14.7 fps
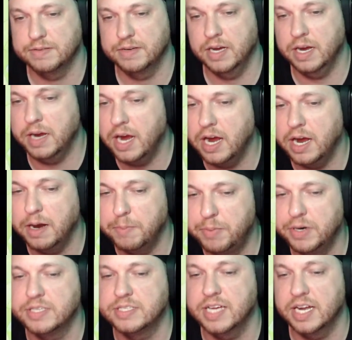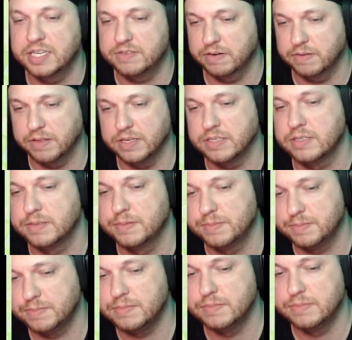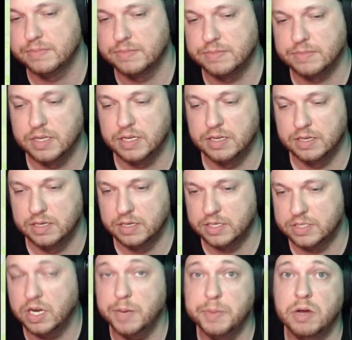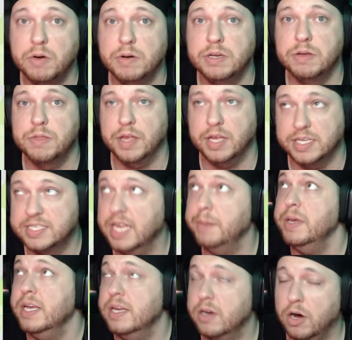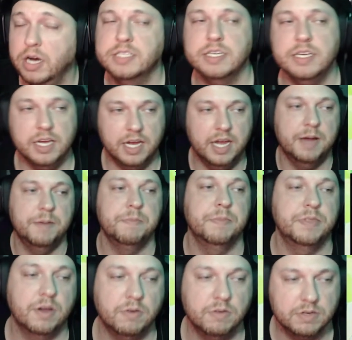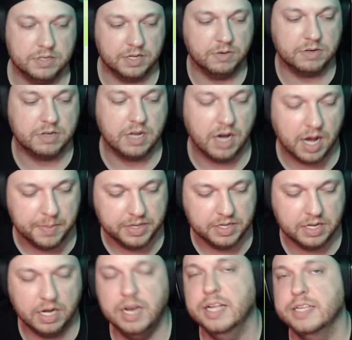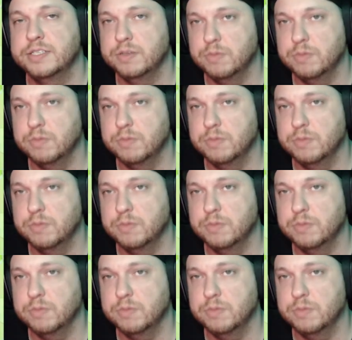I'm pretty satisfied with this. So let me know what you think. Send me, honestly, don't comment unless you